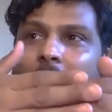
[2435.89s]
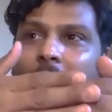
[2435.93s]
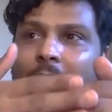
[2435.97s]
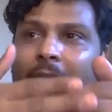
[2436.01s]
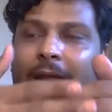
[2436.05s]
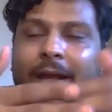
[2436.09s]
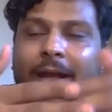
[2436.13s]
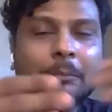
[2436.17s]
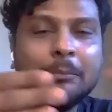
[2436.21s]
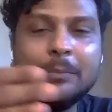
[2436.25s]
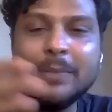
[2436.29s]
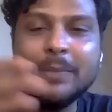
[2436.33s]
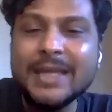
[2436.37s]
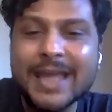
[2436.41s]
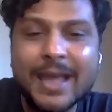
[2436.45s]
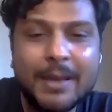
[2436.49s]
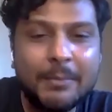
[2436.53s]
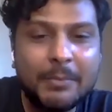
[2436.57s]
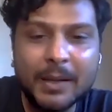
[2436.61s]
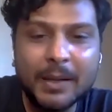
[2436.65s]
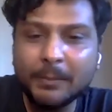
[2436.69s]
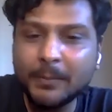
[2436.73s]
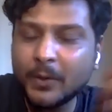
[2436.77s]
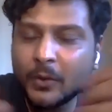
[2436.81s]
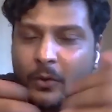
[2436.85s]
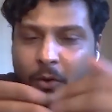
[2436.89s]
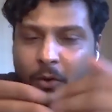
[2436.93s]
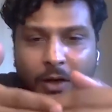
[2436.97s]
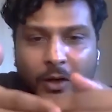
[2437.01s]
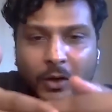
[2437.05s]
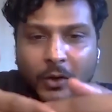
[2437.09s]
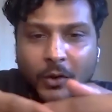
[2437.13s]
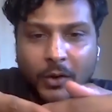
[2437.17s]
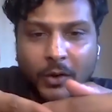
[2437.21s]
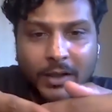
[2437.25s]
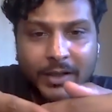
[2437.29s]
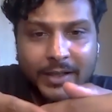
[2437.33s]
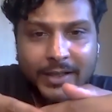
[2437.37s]
like B M M and all
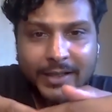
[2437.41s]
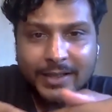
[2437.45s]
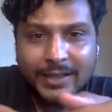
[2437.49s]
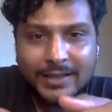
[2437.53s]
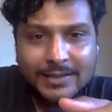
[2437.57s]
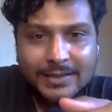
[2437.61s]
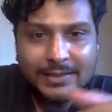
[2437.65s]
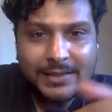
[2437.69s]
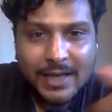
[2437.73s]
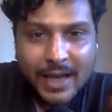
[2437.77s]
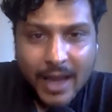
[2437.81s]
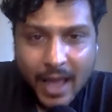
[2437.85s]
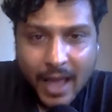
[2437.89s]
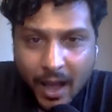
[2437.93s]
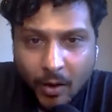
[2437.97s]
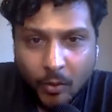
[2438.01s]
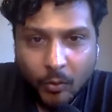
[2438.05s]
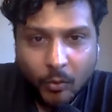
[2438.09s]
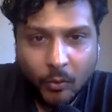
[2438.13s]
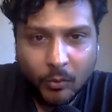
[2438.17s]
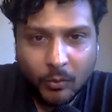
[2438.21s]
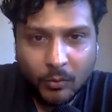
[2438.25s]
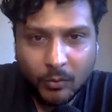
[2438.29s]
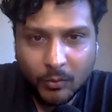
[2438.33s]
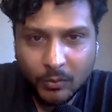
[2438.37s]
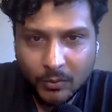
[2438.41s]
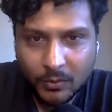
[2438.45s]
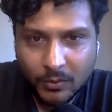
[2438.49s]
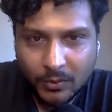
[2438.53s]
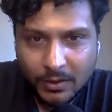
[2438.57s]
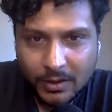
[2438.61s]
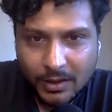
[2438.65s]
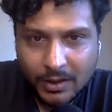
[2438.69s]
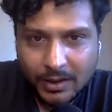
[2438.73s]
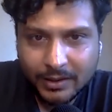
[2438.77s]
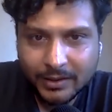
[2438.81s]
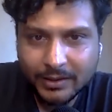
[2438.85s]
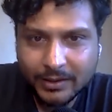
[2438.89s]
are all degrees now. Yeah.